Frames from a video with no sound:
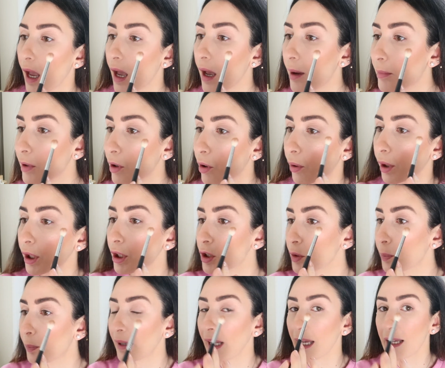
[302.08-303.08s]
I'm going
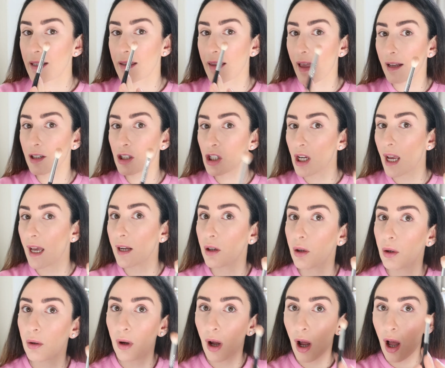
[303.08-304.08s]
to place that
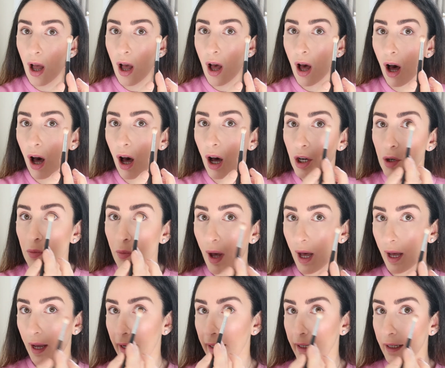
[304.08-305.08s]
shadow on
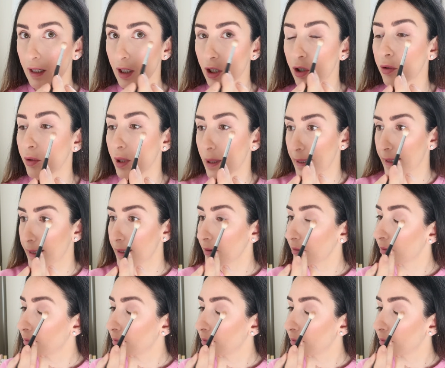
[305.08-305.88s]
my crease.